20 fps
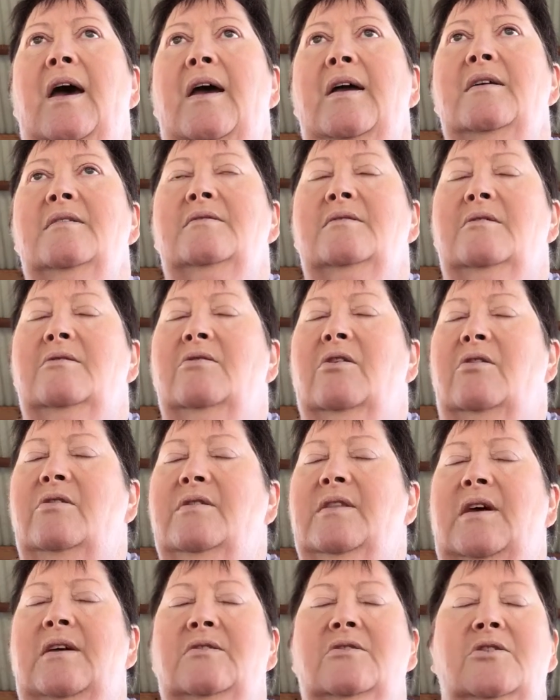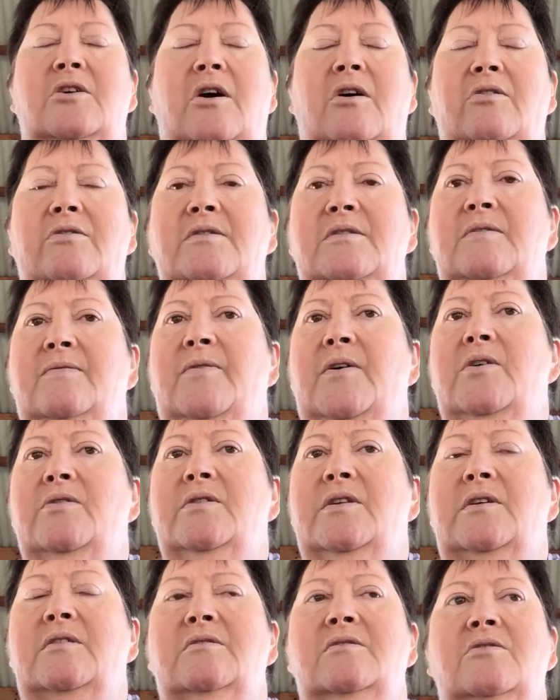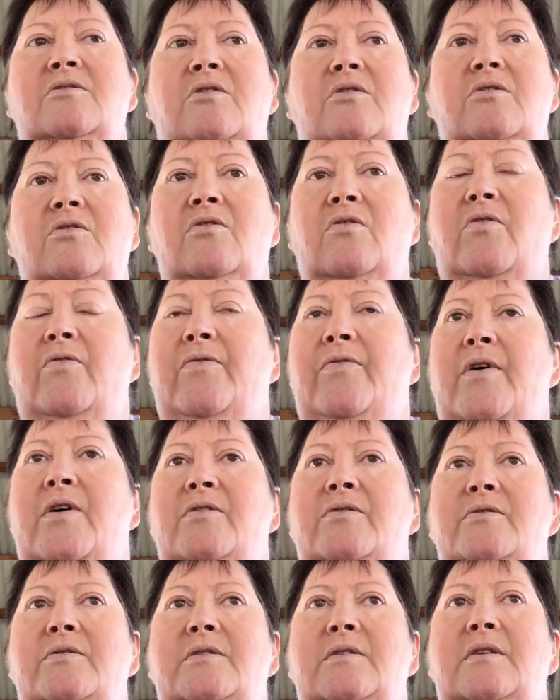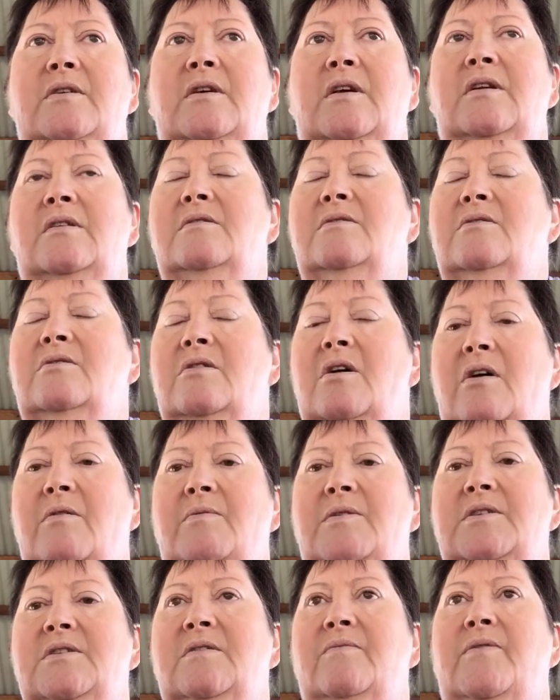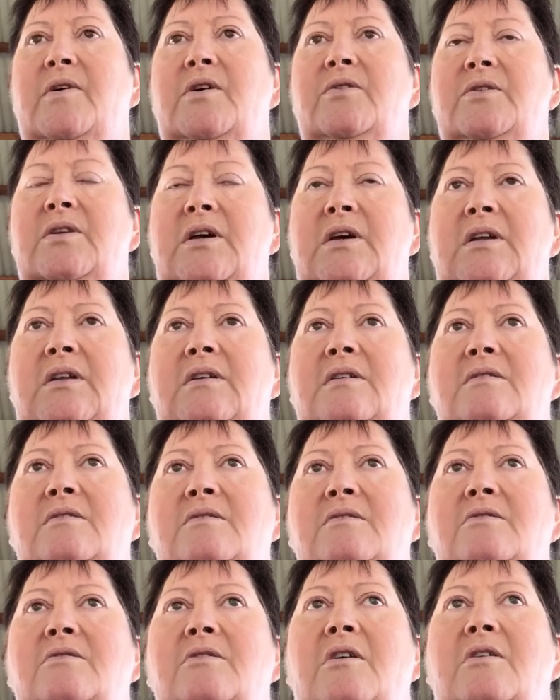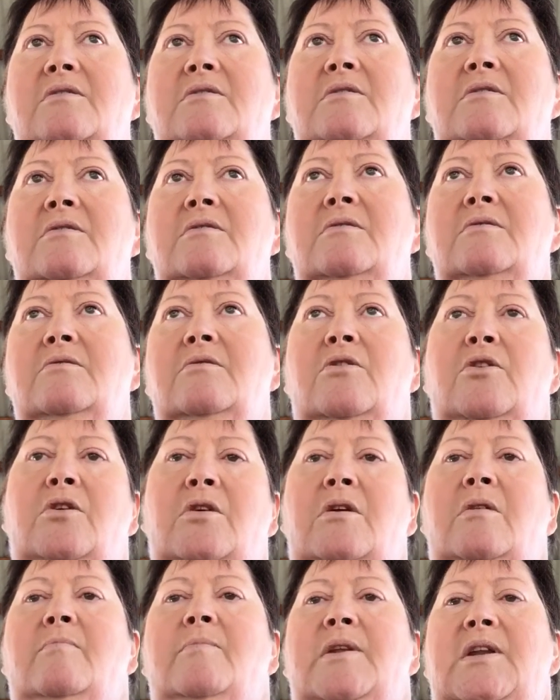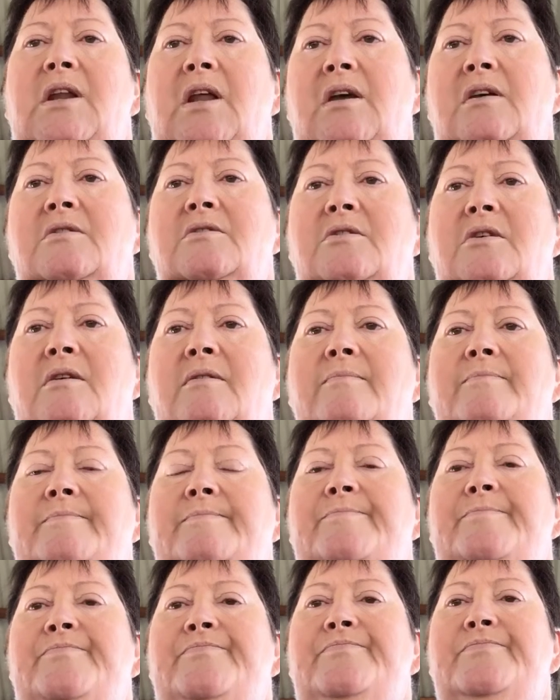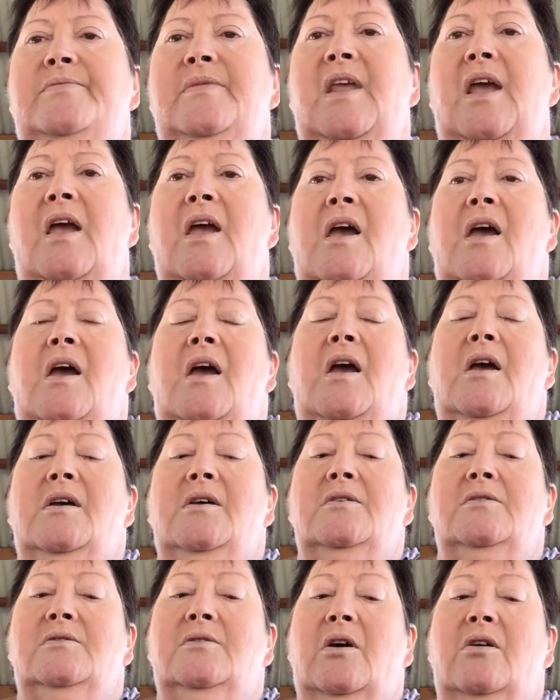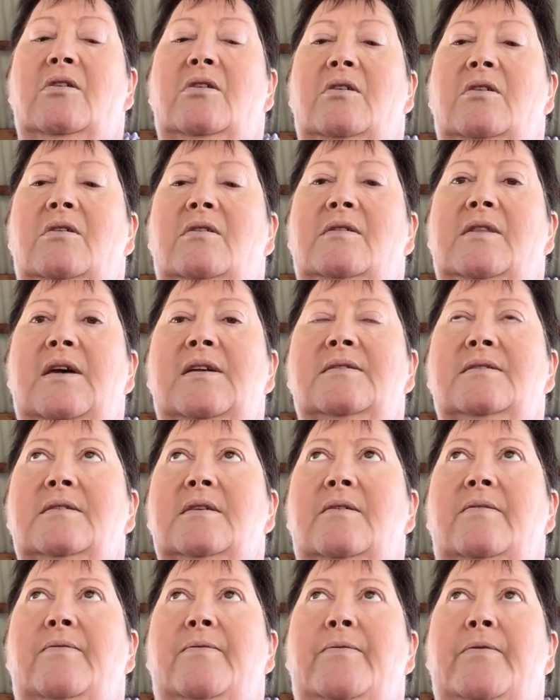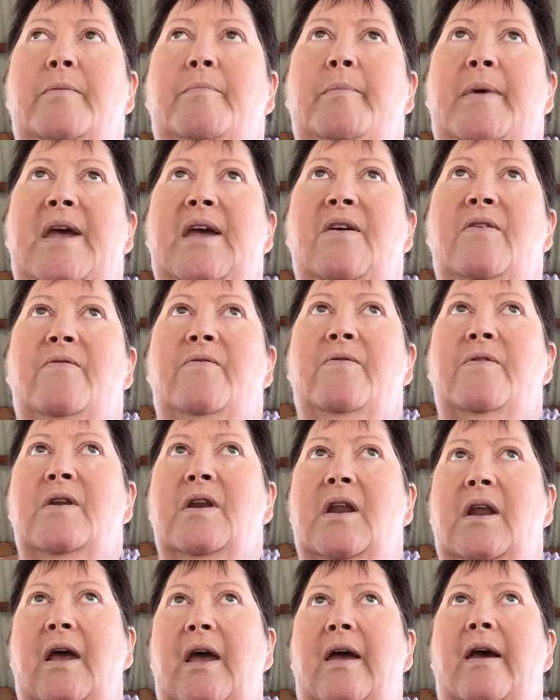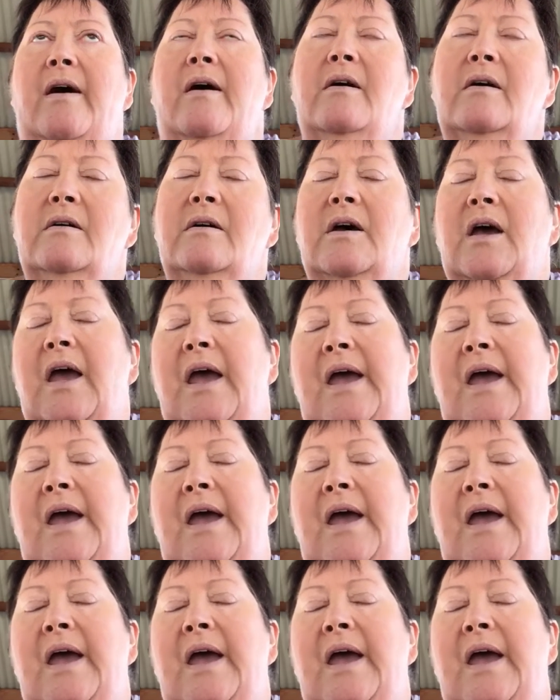It's not that child's fault, it's not your fault, it's no one's fault, it is just human nature. So that's it for me for now,